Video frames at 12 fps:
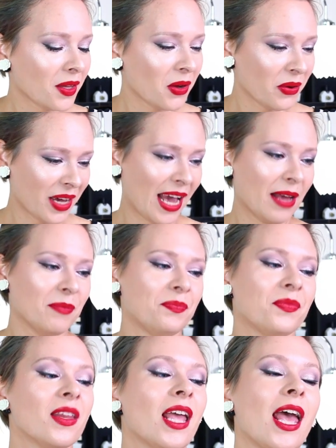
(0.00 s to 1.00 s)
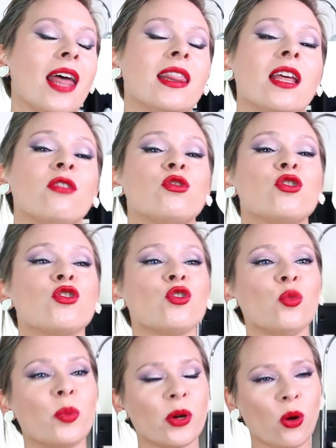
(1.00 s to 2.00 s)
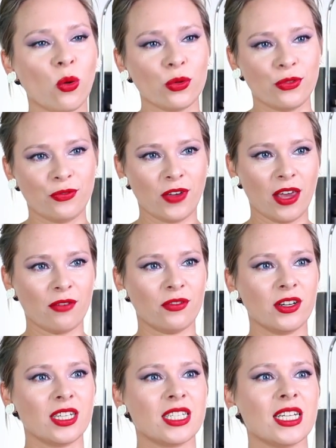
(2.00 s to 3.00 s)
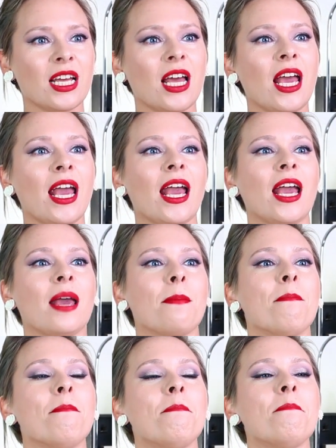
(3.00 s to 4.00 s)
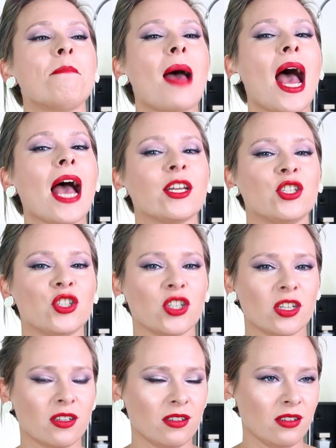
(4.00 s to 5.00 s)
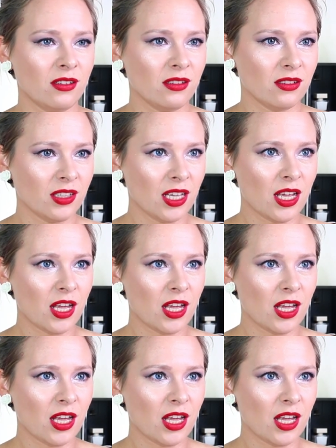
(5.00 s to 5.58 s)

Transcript: Okay, and the super old favorite, a magical,